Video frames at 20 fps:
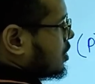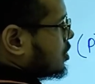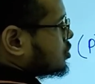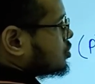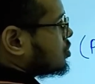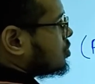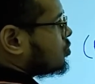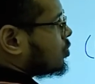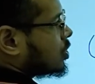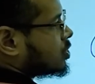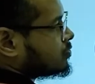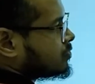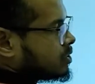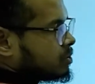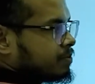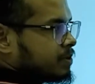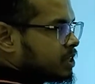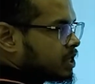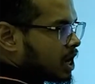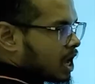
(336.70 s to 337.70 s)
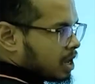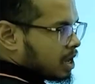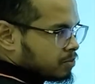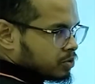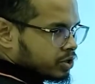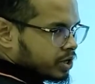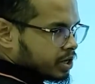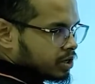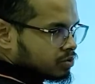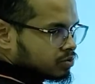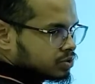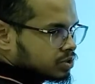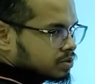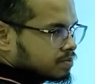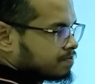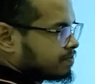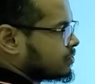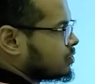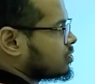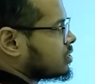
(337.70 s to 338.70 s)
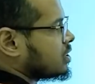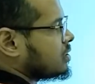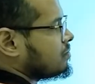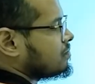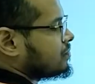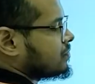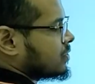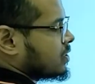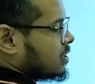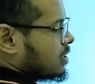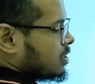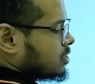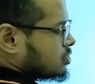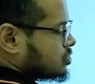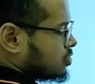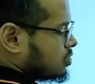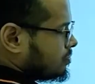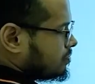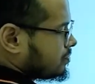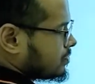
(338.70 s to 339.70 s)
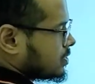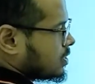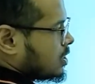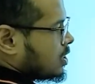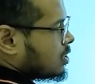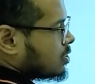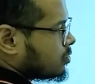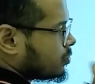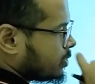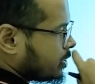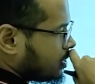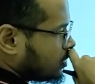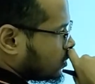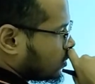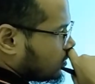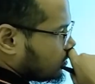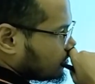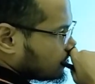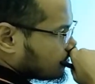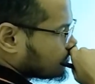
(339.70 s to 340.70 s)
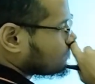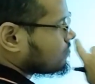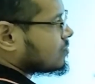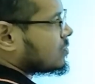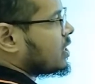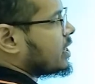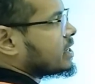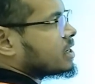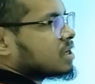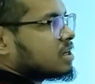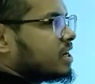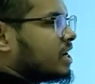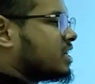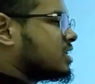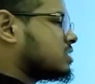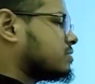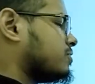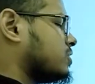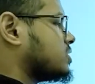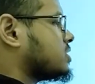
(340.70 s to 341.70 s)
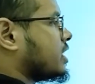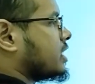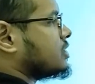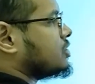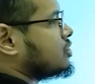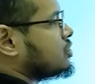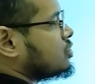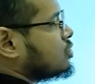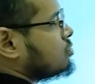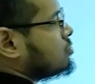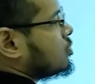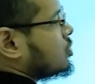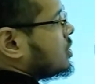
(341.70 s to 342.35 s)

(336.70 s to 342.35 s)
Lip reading: so what will be the hypotenuse? Okay, so we know, like, let us first assume